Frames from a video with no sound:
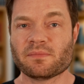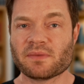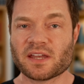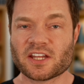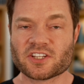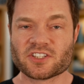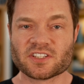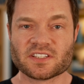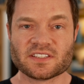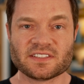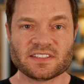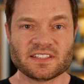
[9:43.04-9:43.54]

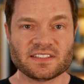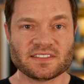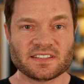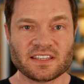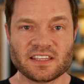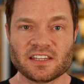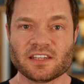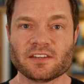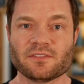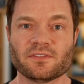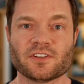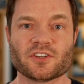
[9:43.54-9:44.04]
imagines these
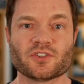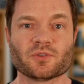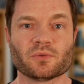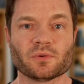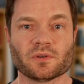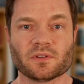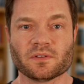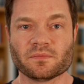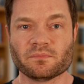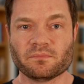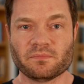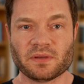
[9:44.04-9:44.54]

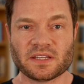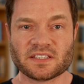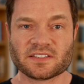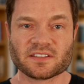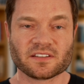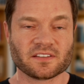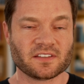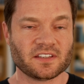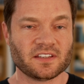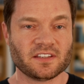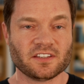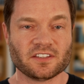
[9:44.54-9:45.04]
individual,
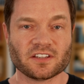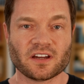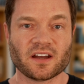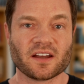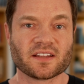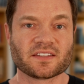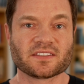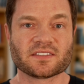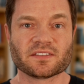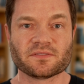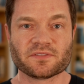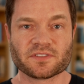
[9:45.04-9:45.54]
basically
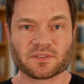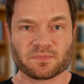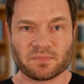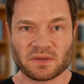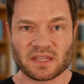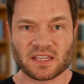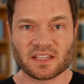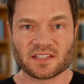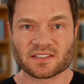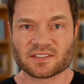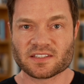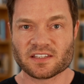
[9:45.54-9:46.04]
dots of
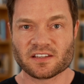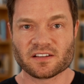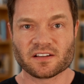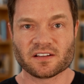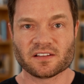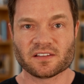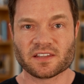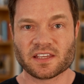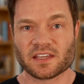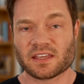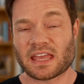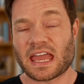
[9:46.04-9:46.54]
space, he
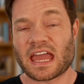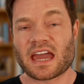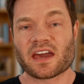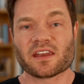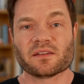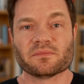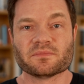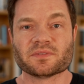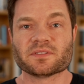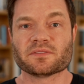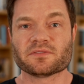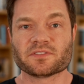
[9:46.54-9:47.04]
called like
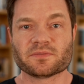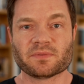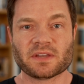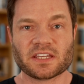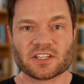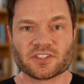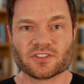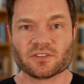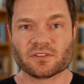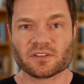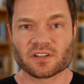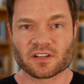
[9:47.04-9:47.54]
atoms of
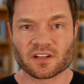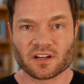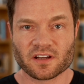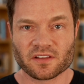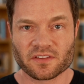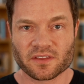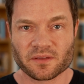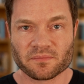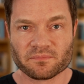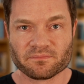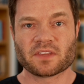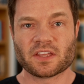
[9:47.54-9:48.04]
space, you could
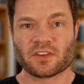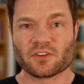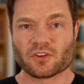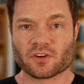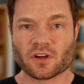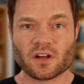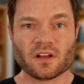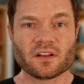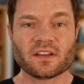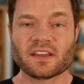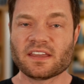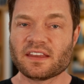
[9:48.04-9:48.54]
call them, and
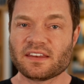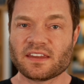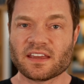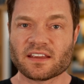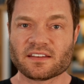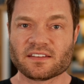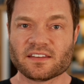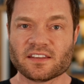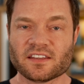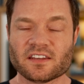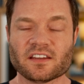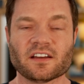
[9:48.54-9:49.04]
they're all
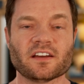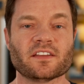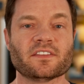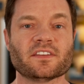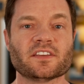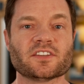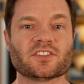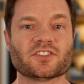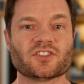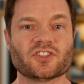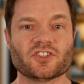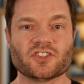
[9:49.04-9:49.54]
connected on
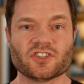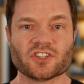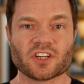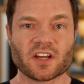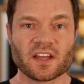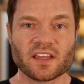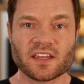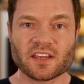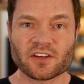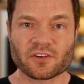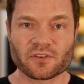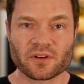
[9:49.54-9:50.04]
this
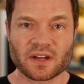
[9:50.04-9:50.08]
giant